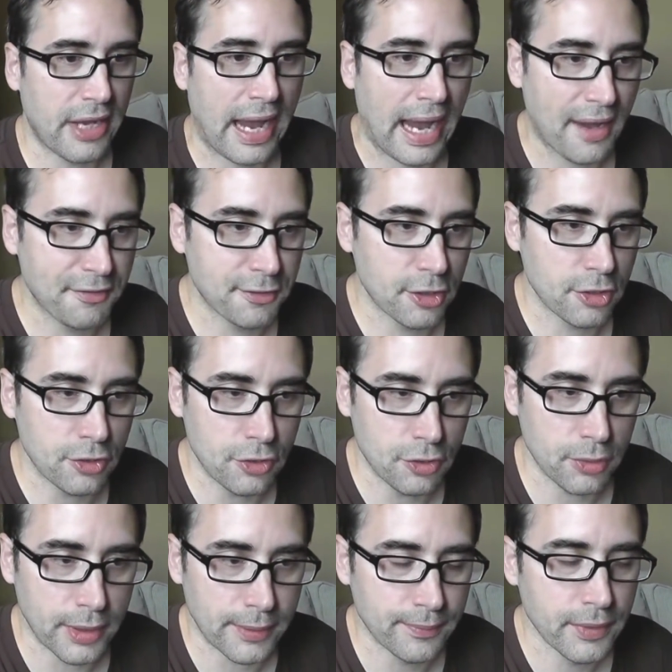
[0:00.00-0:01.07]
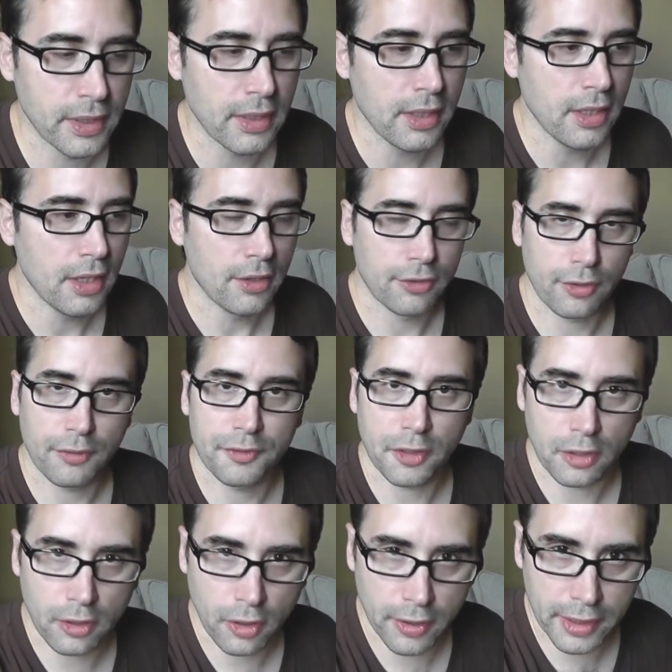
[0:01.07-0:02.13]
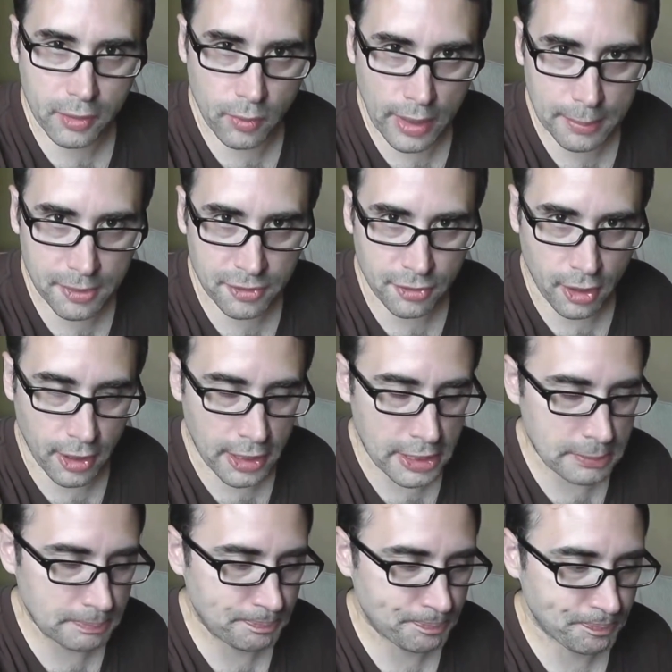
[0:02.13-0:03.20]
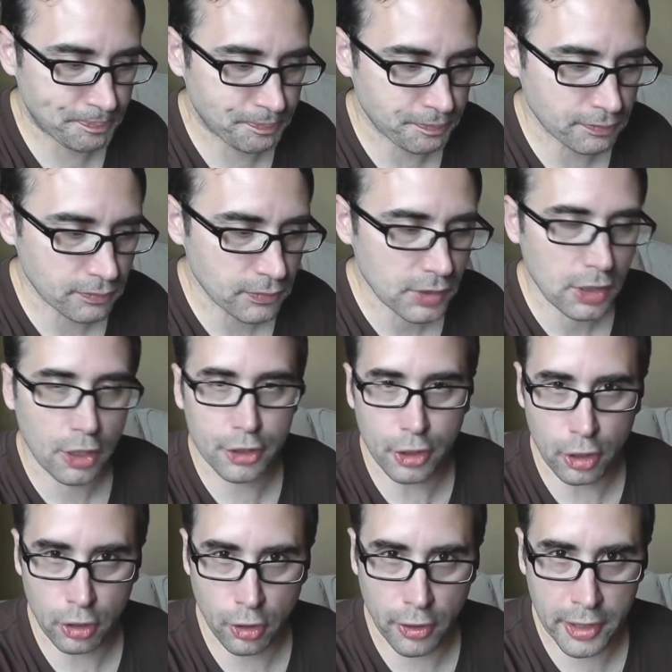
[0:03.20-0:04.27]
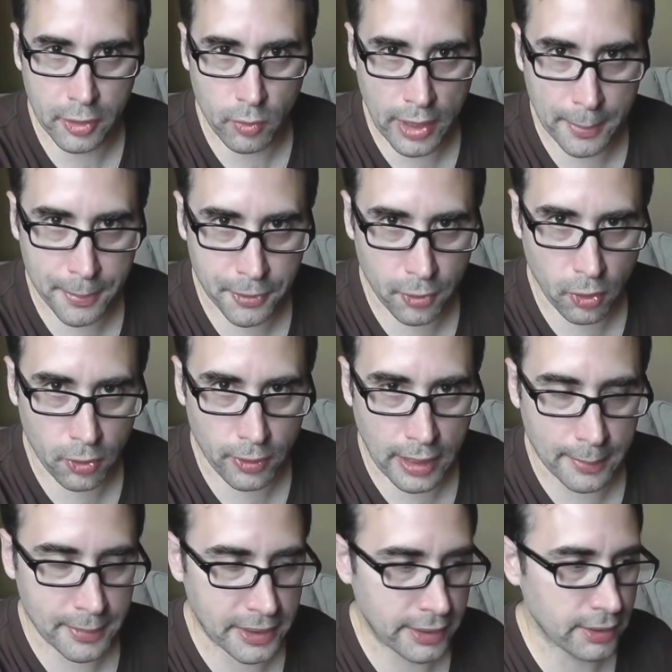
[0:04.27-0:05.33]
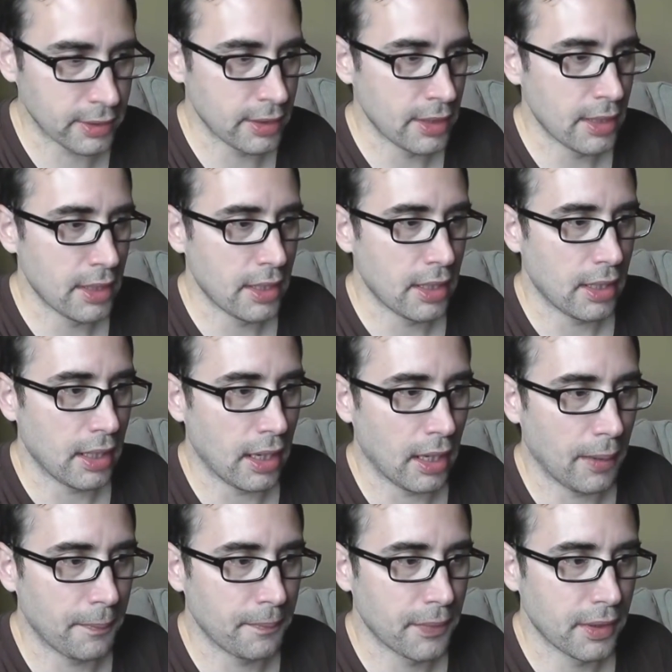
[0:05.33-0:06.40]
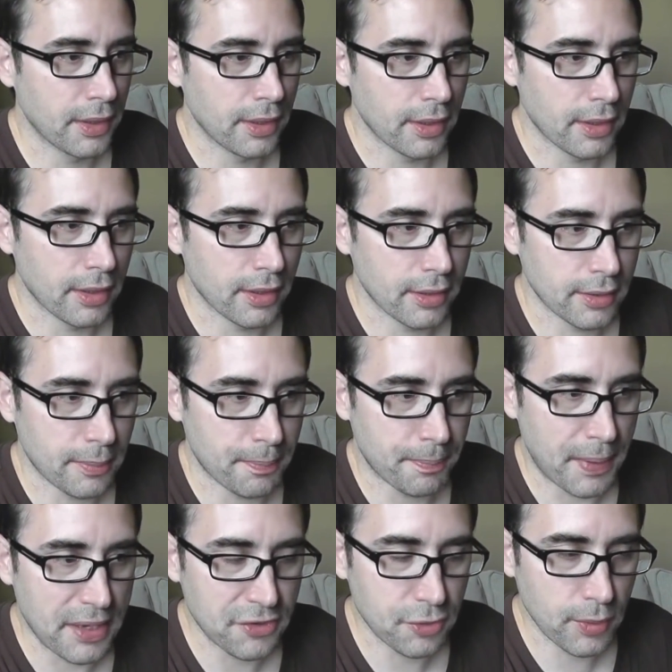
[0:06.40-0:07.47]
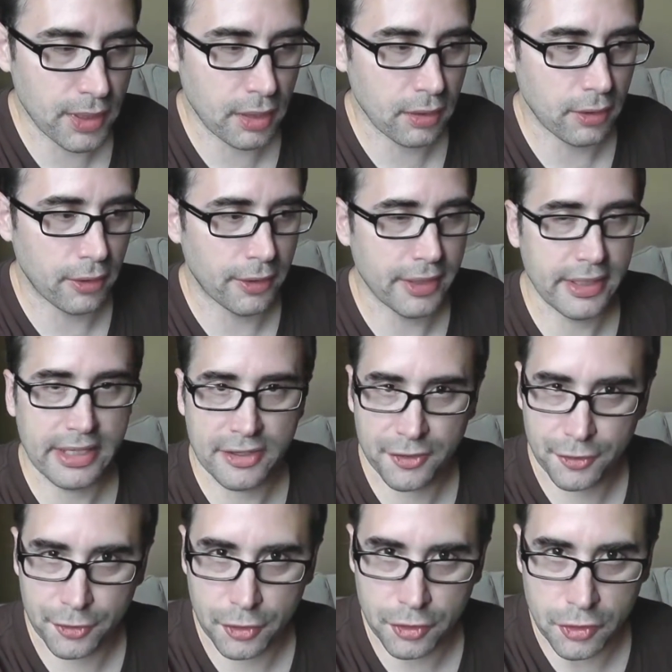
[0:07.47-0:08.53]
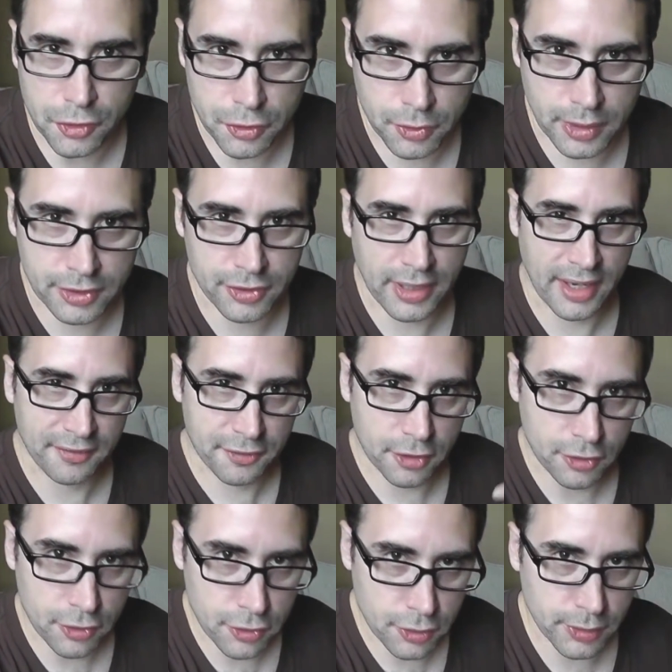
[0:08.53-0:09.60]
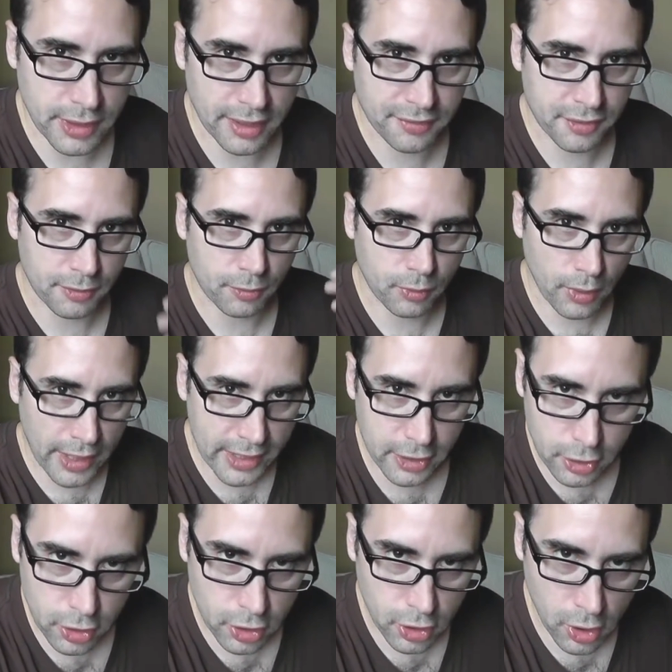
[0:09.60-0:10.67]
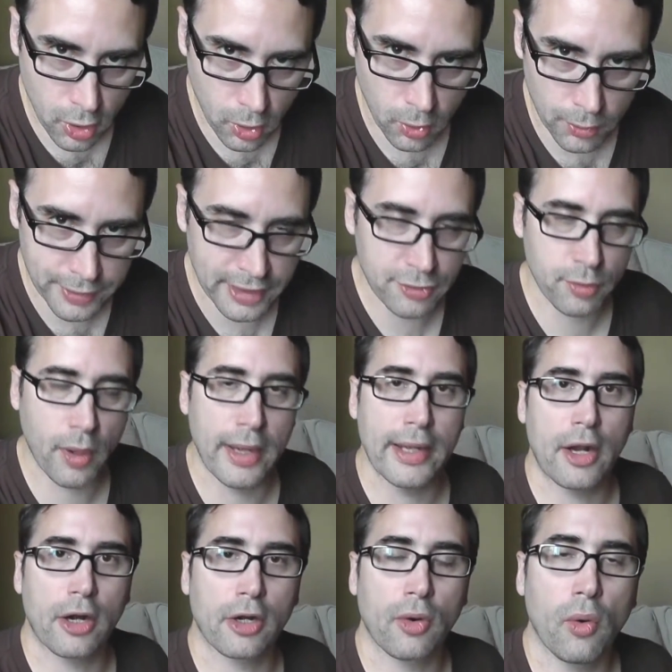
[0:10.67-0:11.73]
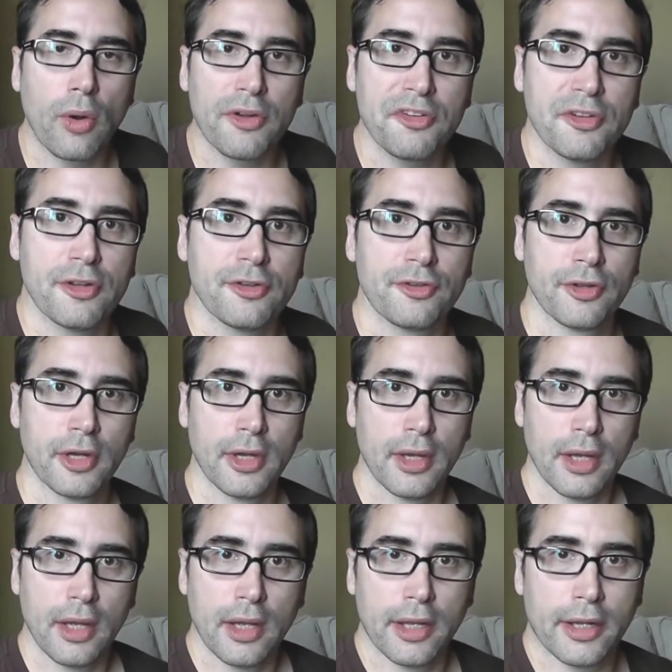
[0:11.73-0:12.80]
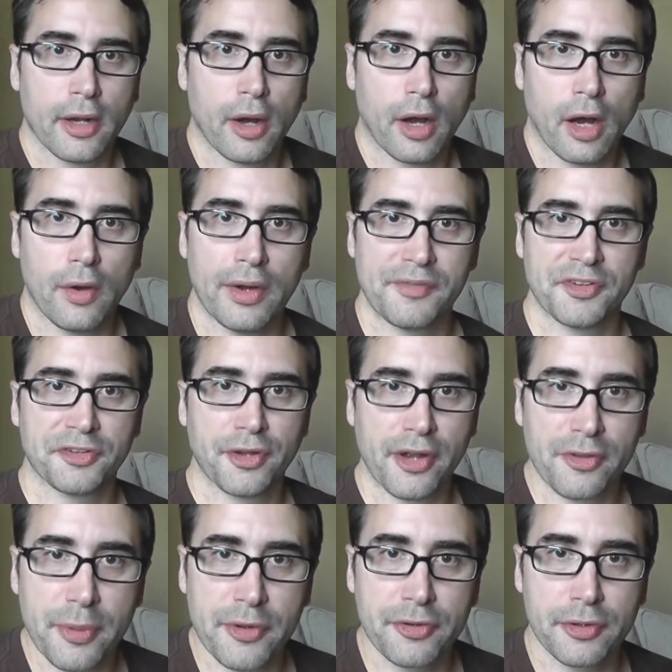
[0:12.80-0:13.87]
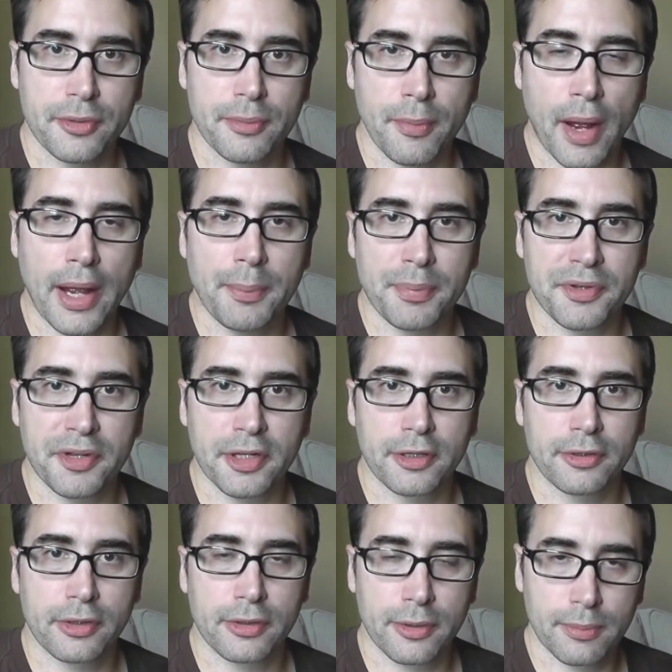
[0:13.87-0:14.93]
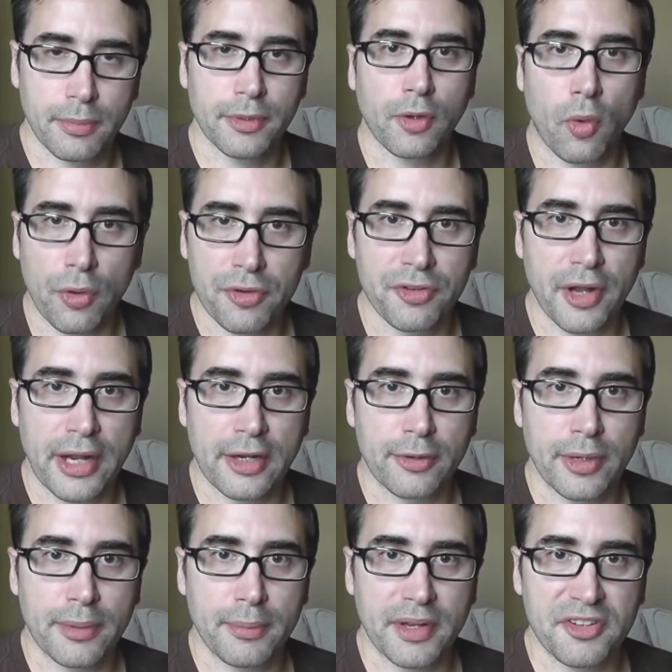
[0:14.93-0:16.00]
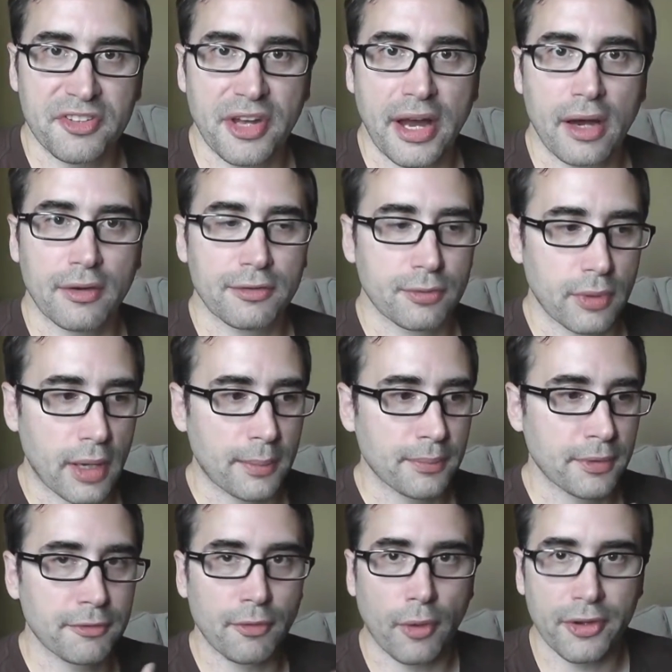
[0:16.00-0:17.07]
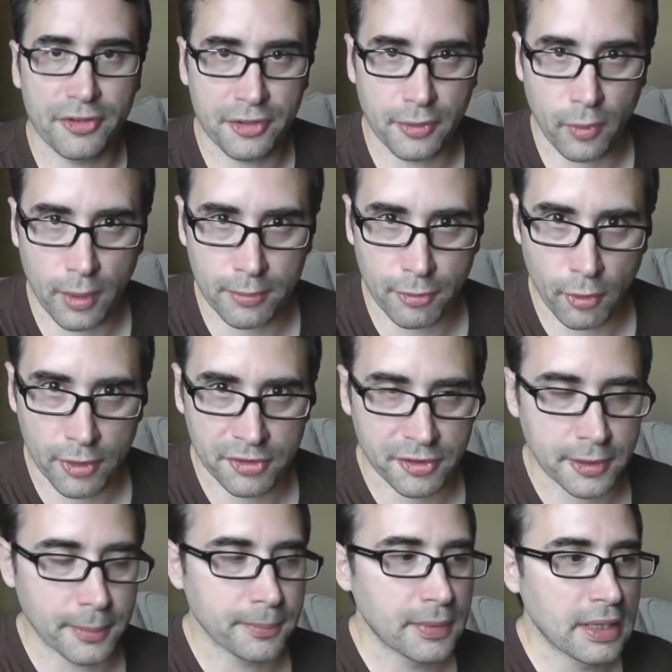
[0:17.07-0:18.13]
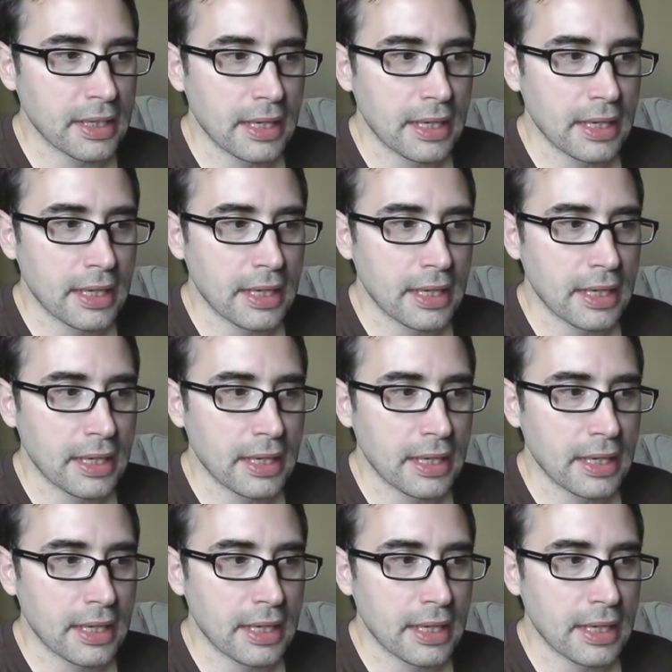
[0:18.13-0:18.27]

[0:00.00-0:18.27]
You have to do it. So if you're learning web design, you're learning web programming, the best way to learn it is to do it. You have to do. You have to write code. That's why in our courses, I'll emphasize, especially in the courses I create myself, where I'm voicing them.